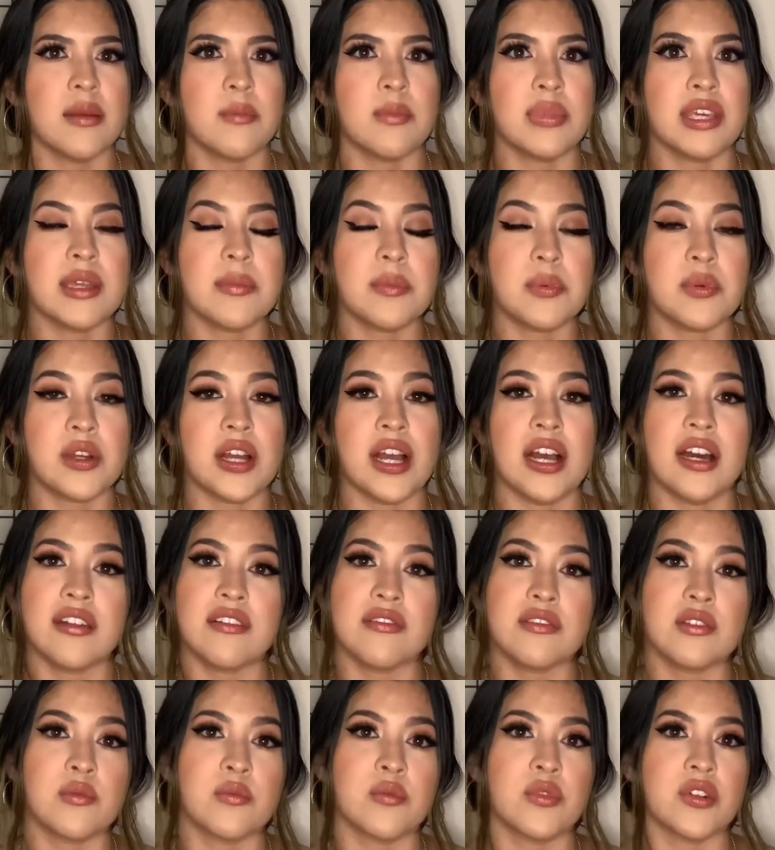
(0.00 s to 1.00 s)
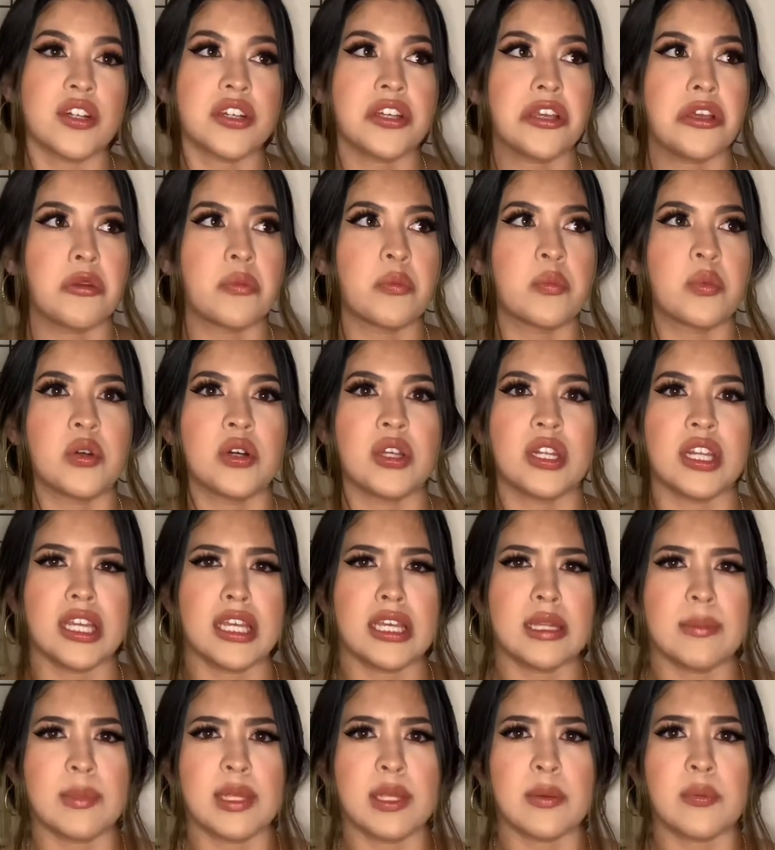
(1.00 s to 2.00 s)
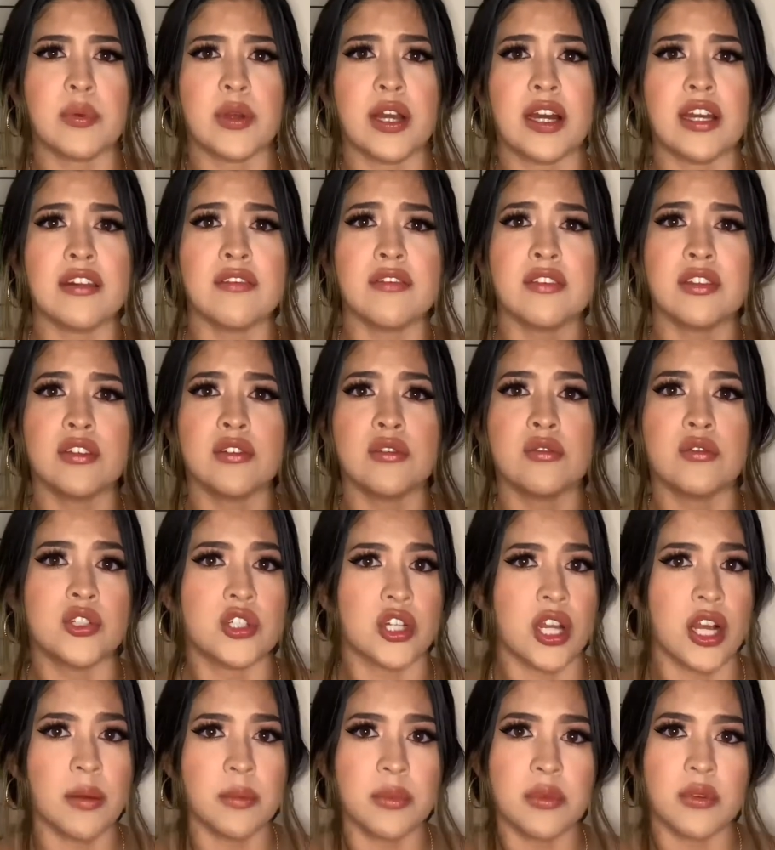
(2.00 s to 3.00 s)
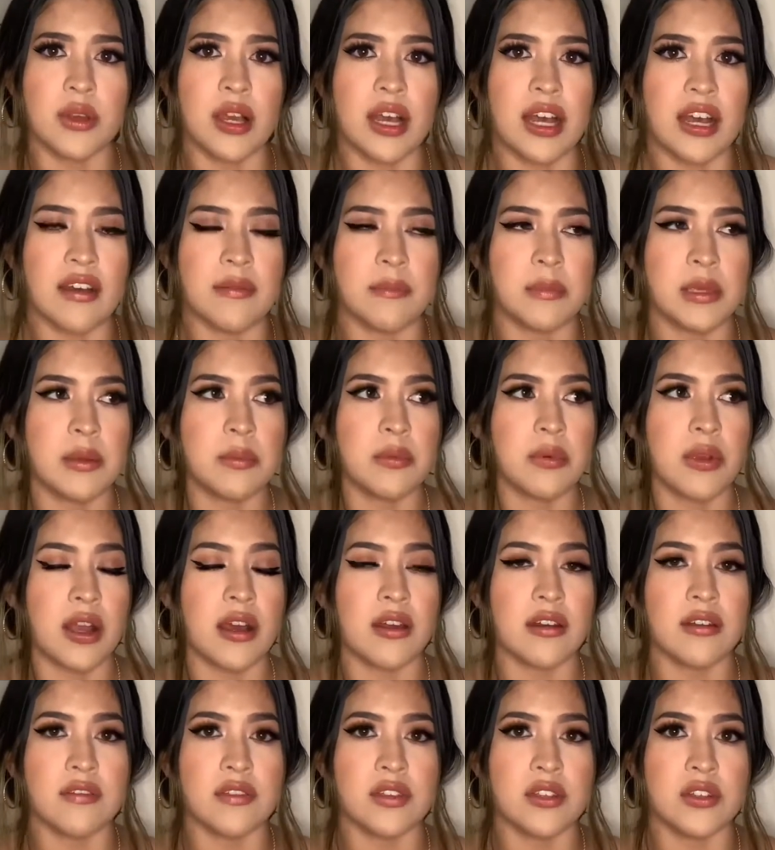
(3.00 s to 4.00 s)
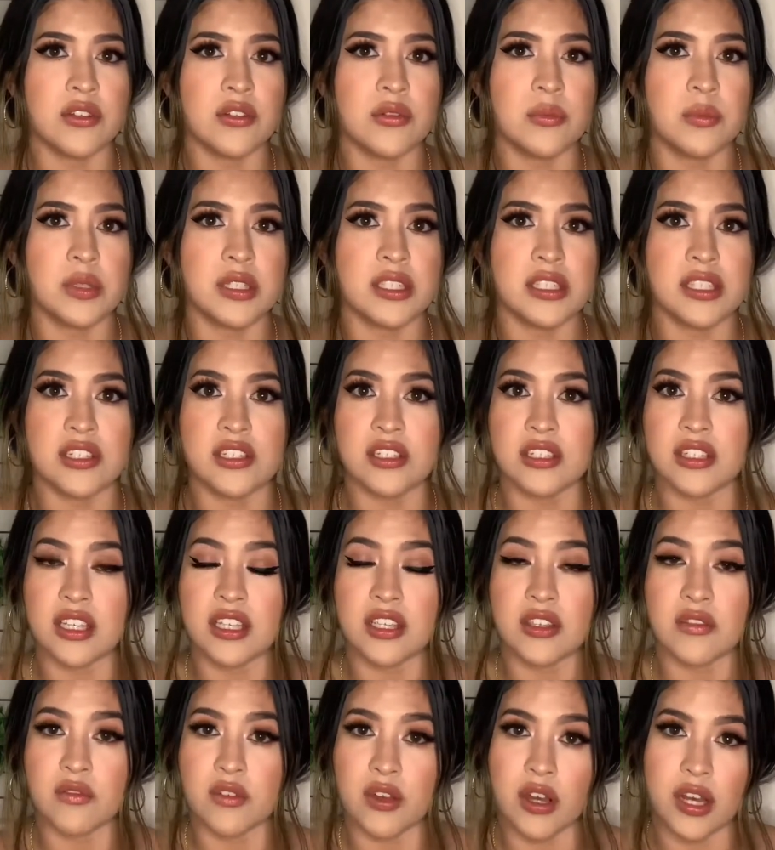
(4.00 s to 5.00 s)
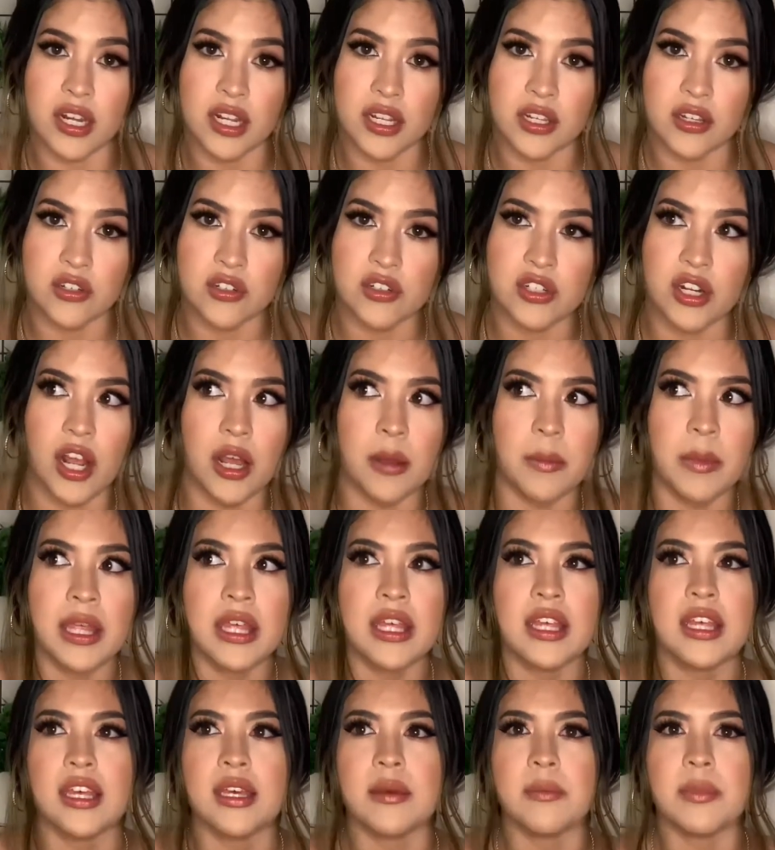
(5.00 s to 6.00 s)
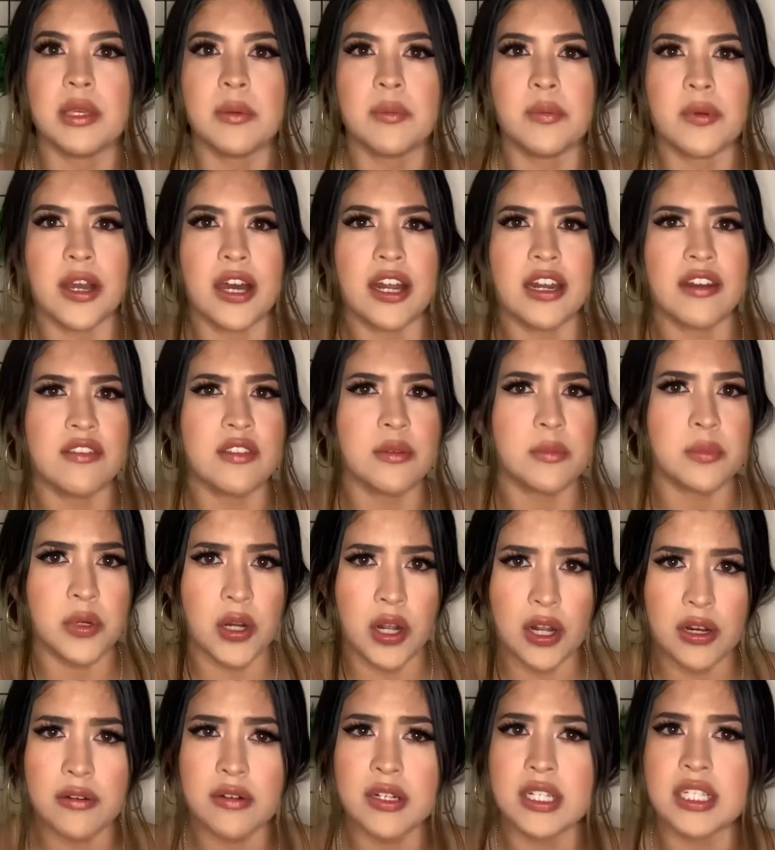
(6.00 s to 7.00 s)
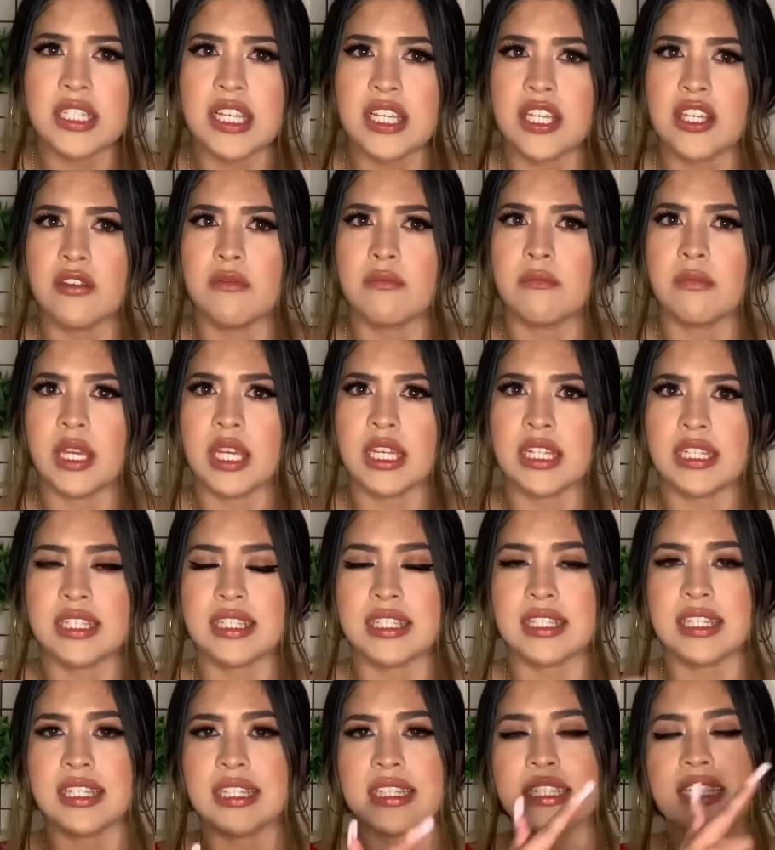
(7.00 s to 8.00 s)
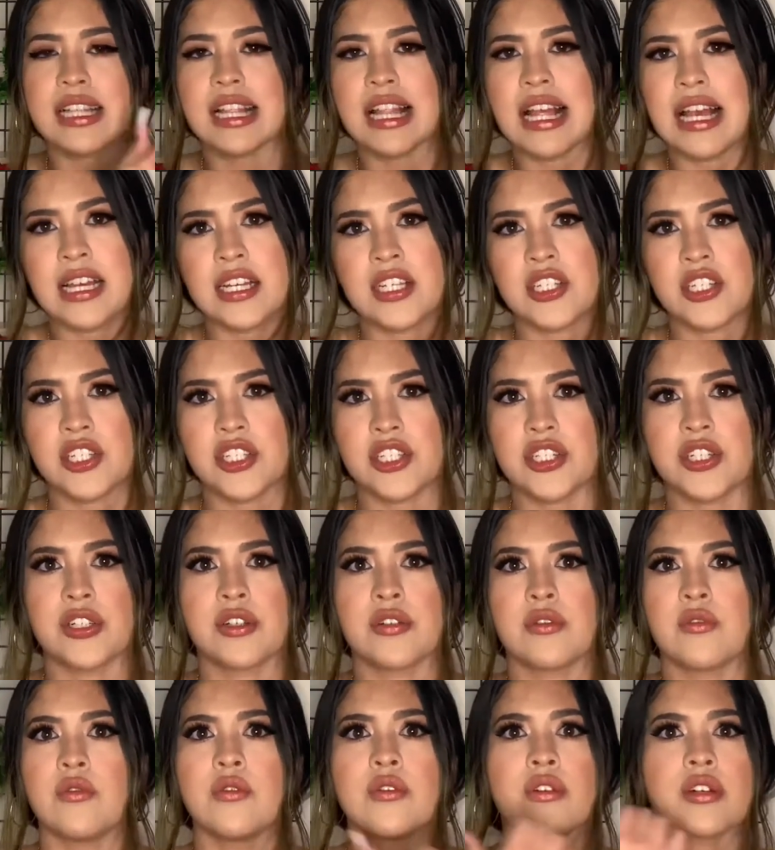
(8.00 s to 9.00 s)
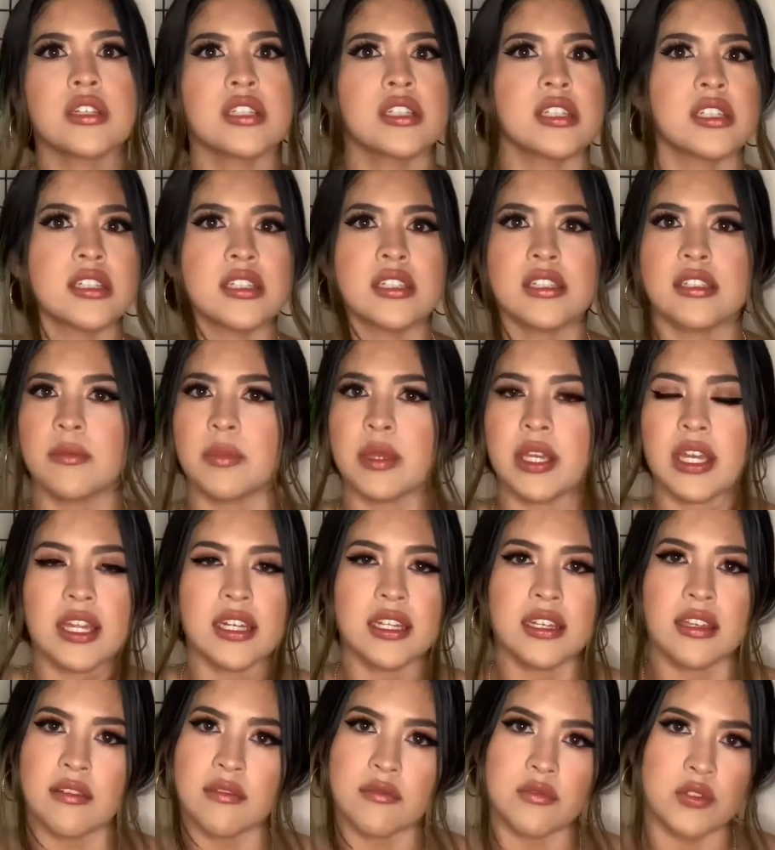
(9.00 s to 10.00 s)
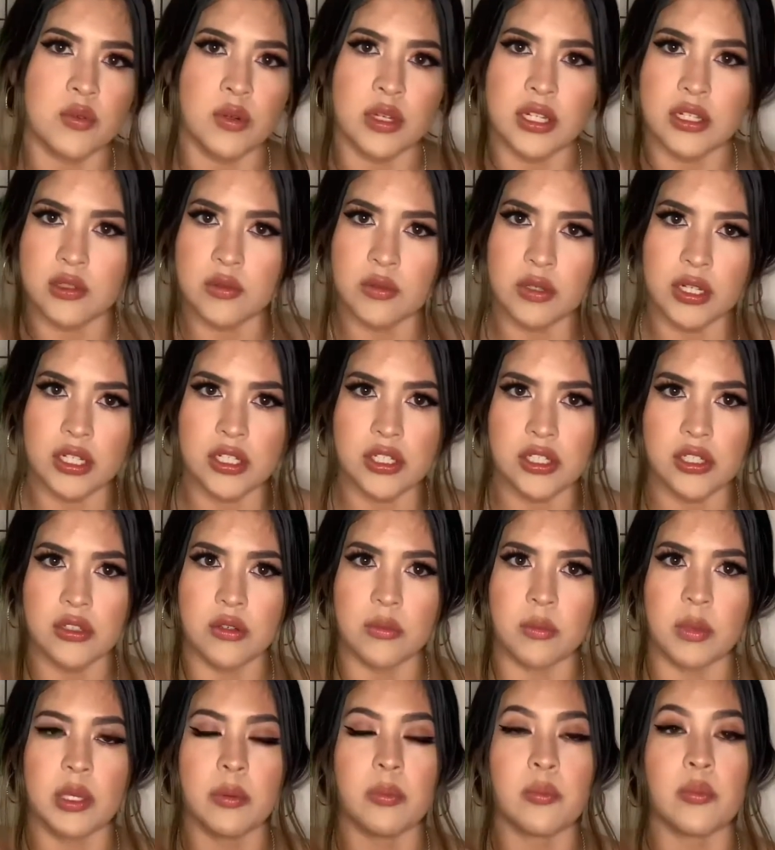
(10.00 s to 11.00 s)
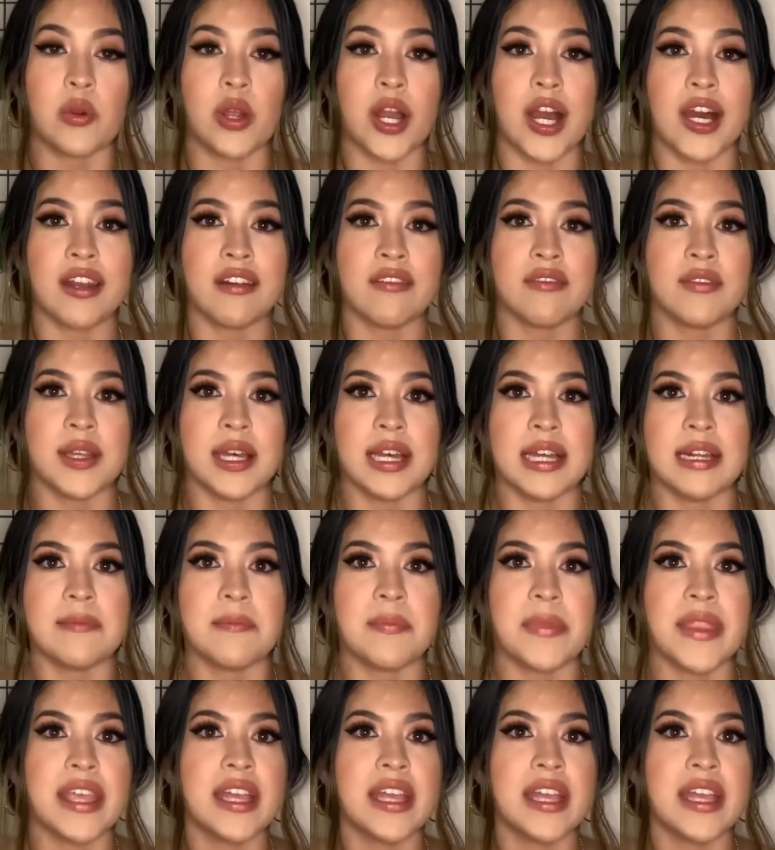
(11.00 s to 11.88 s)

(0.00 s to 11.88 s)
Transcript: be proud of the work you put in, be proud of the new job you have, be proud of the new position that you've got at your job, be proud of the progress that you've made since last year or since the beginning of 2022. Be proud of that